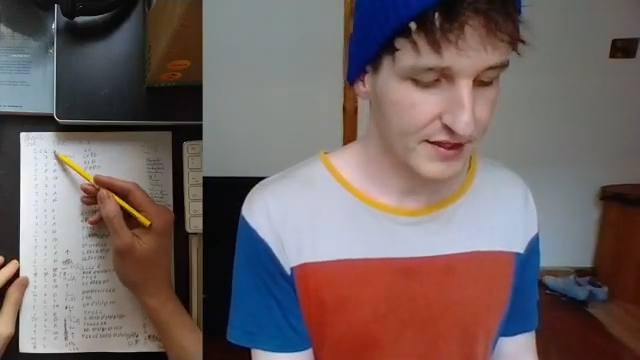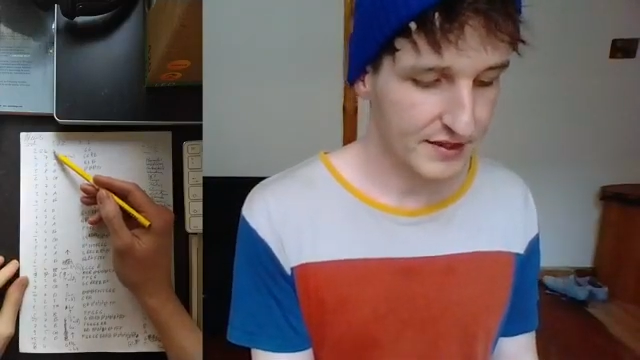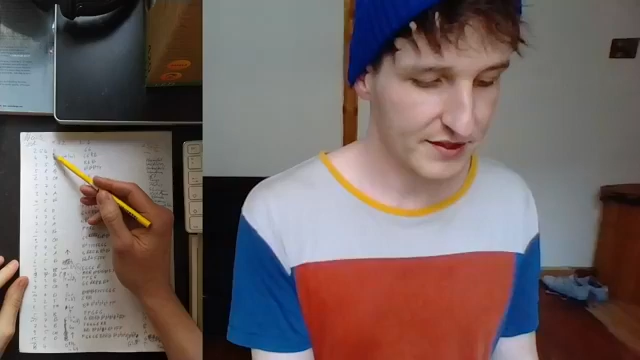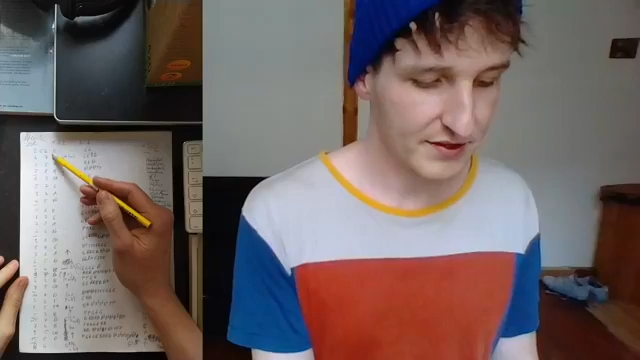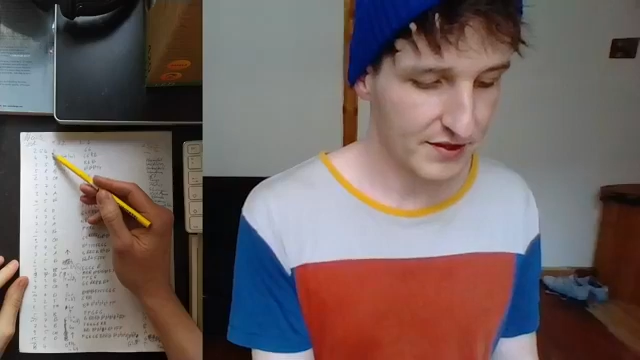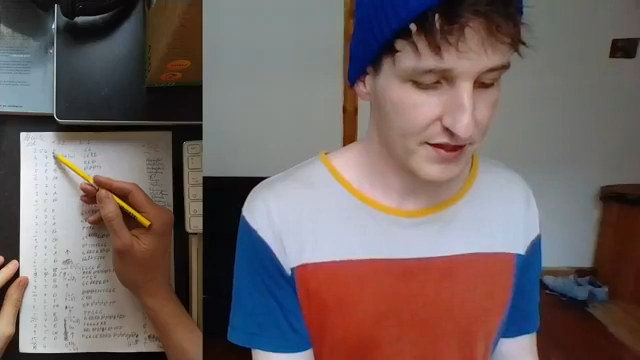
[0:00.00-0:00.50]

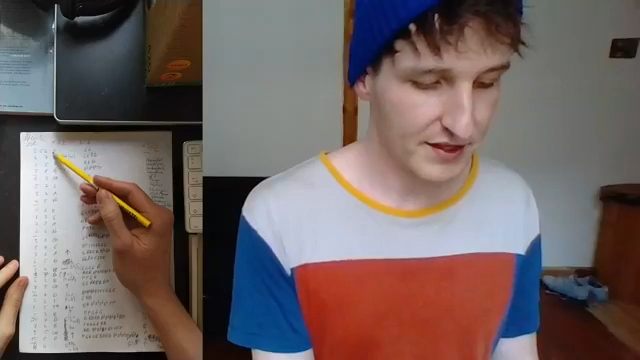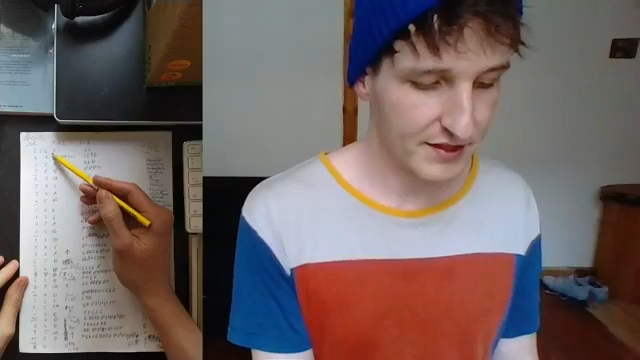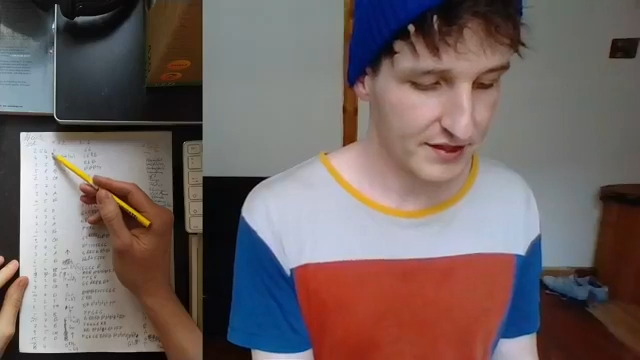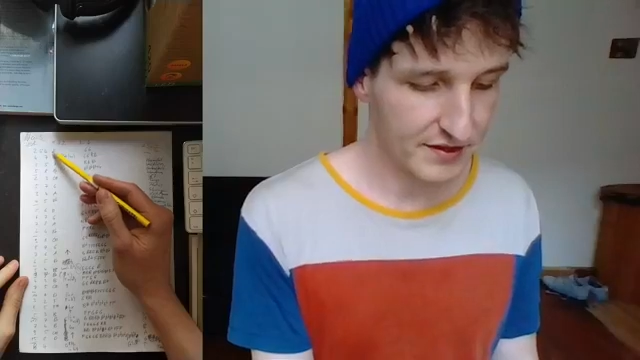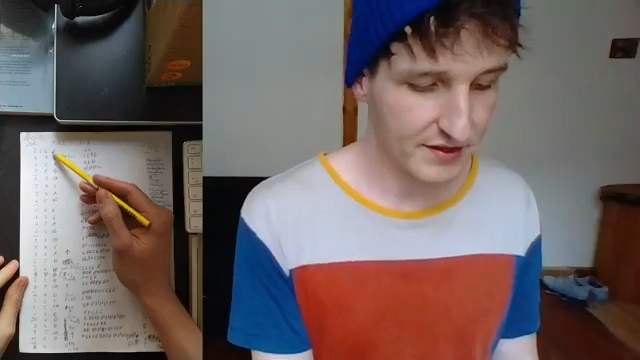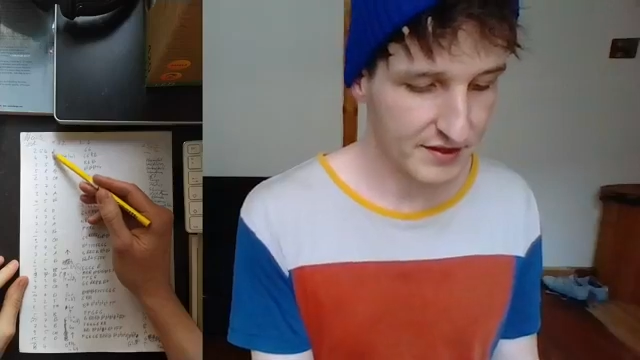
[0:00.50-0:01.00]

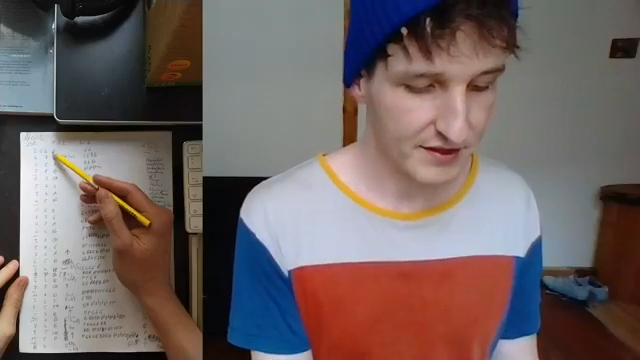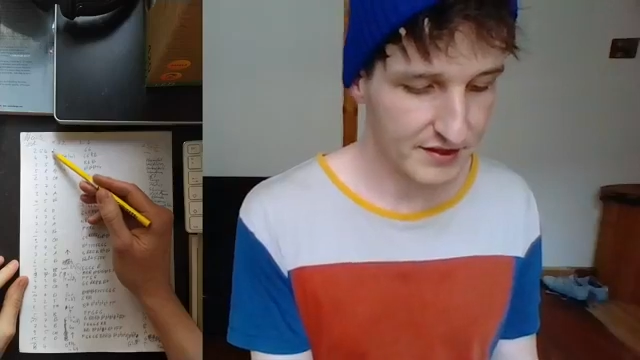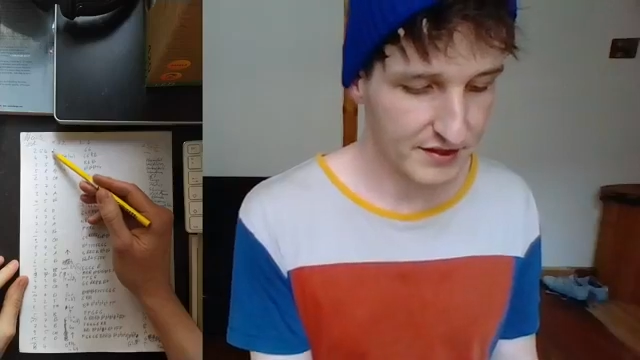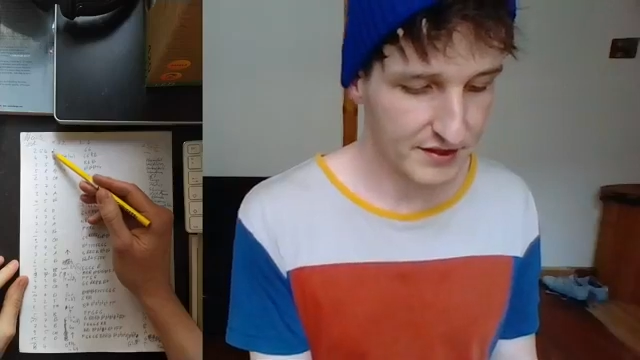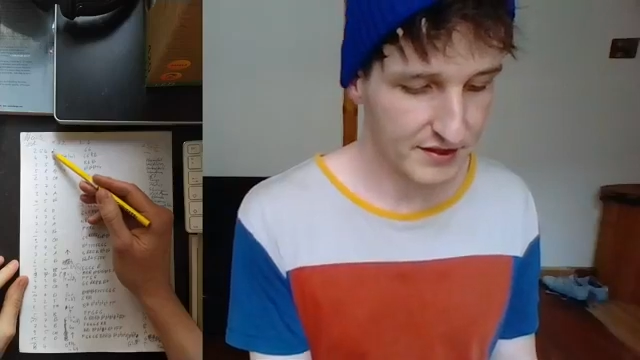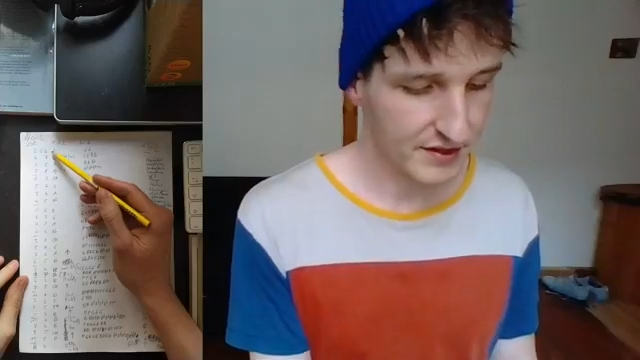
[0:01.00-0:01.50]
not
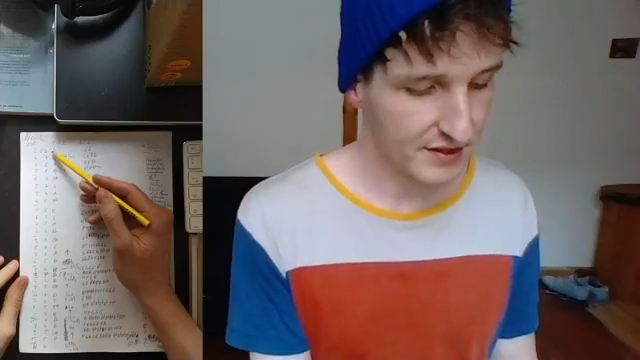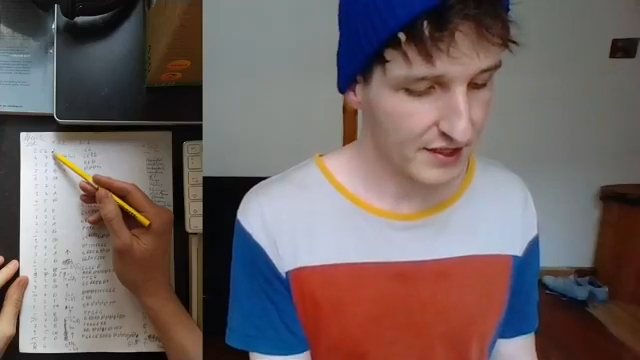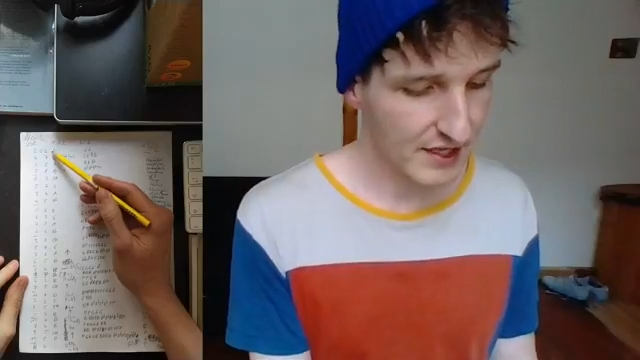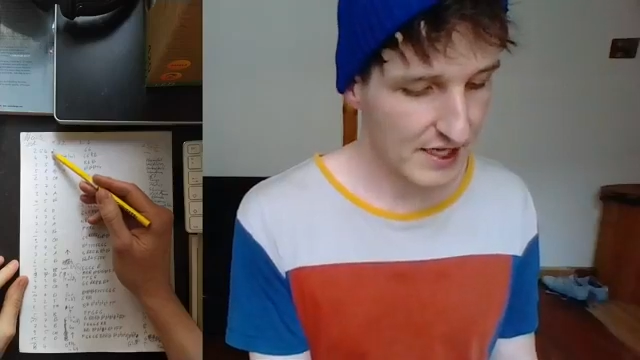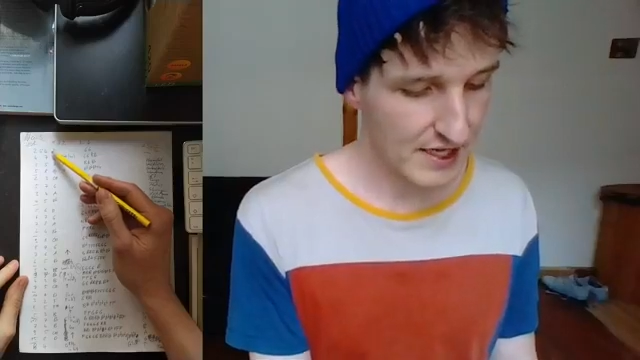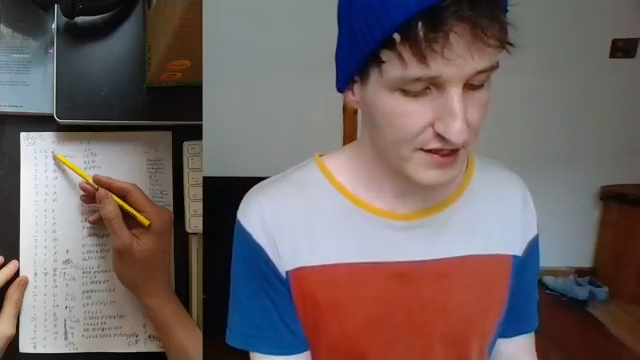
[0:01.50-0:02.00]
the
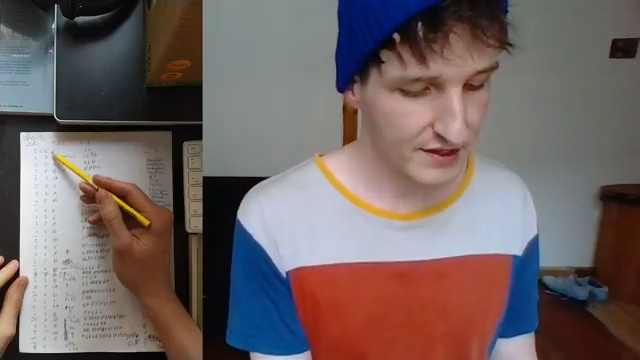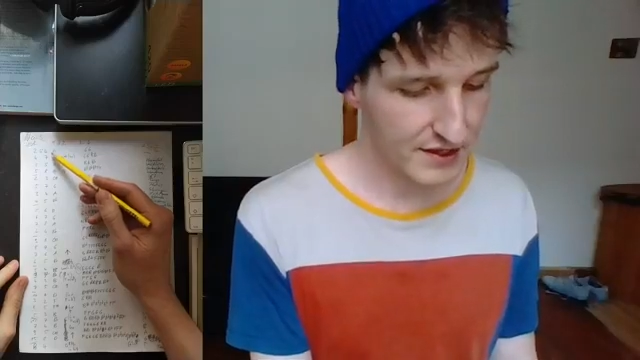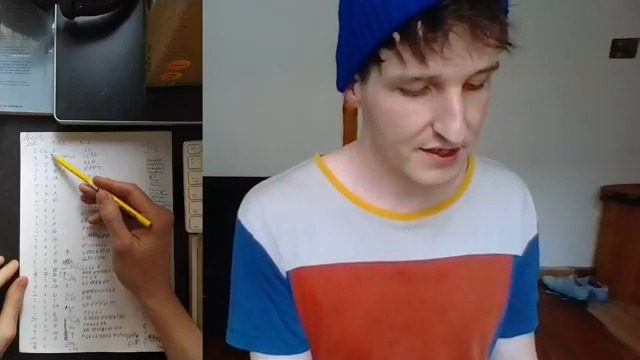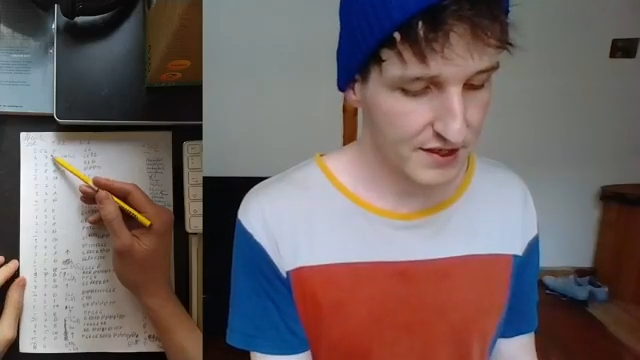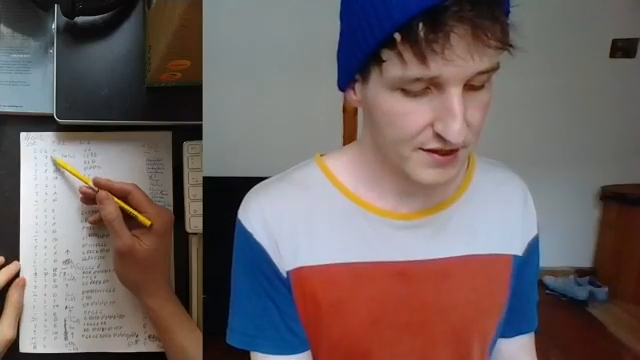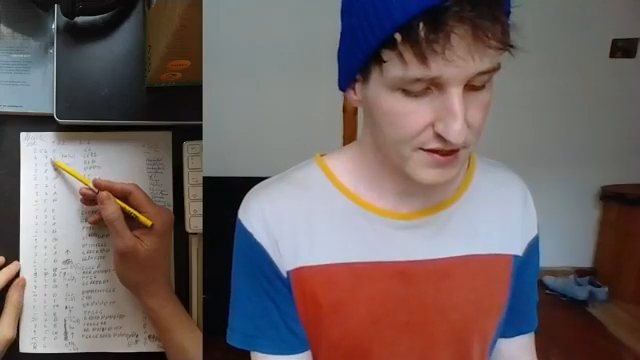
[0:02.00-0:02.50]

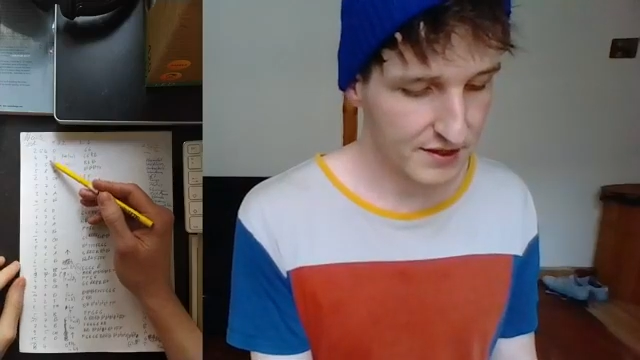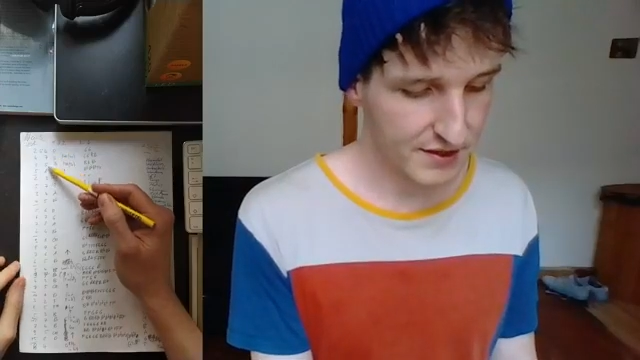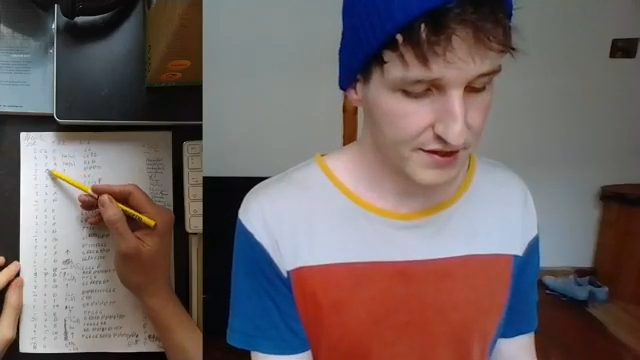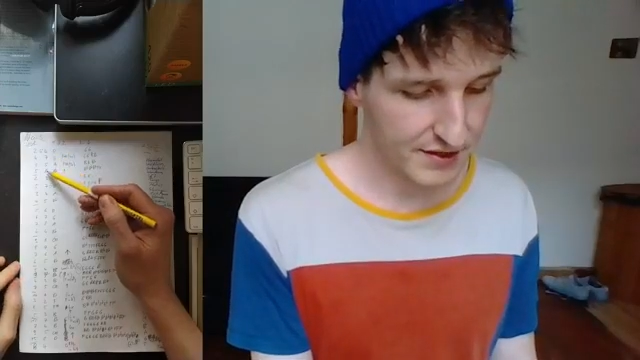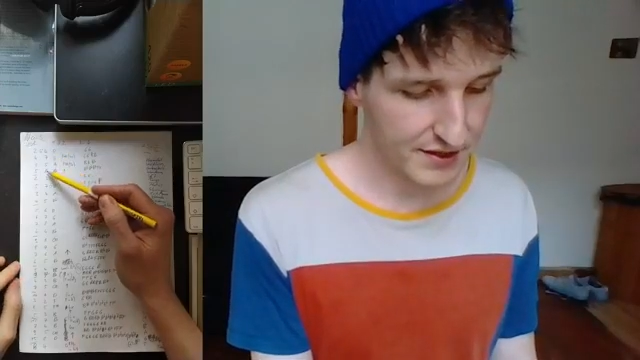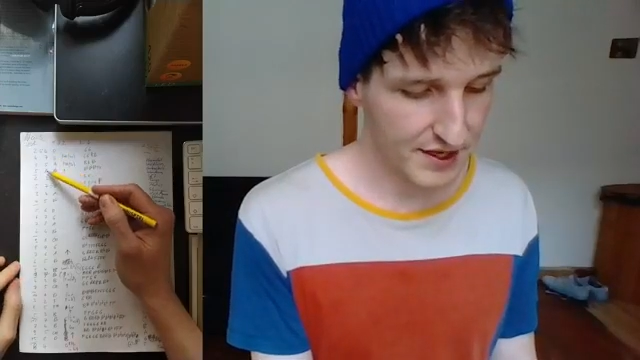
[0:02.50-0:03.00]
easiest
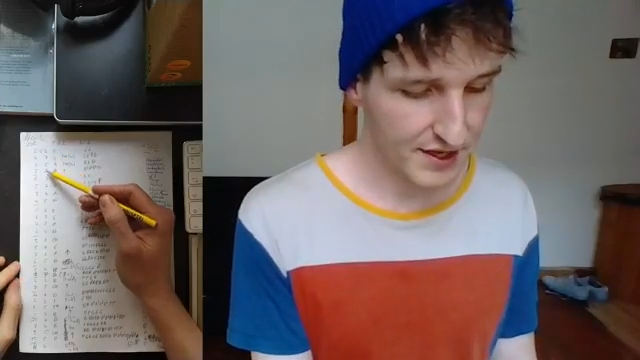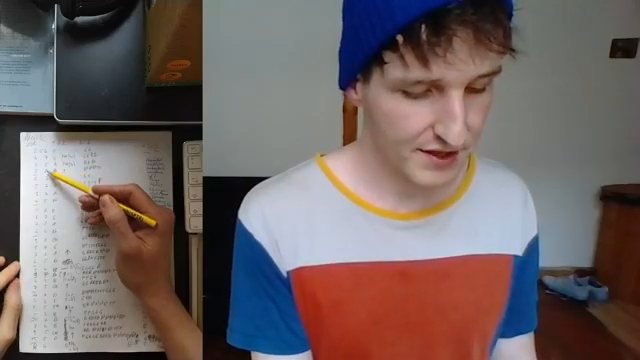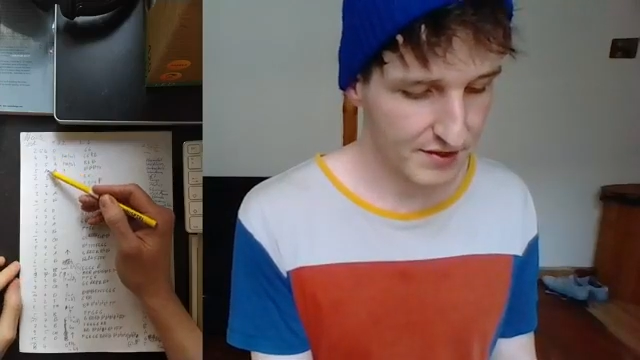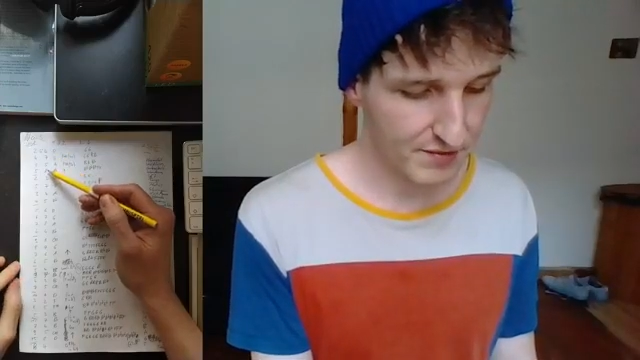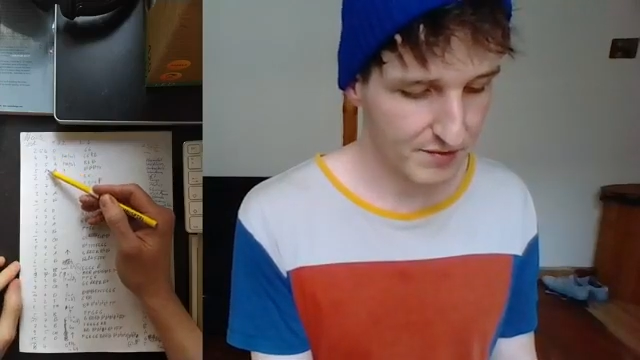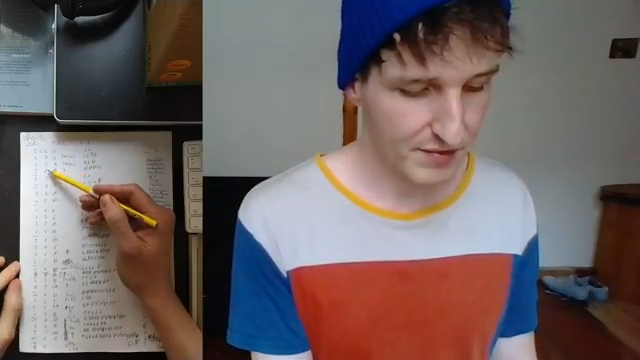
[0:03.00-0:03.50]

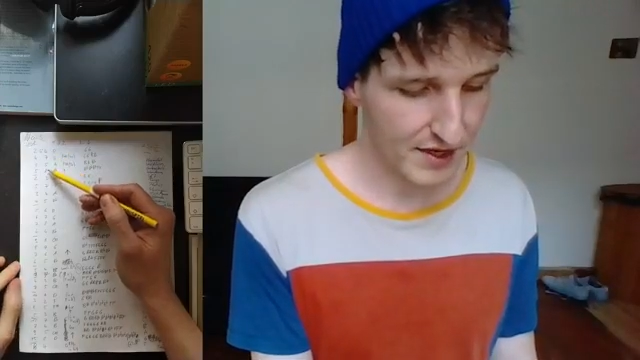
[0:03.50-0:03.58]
thing,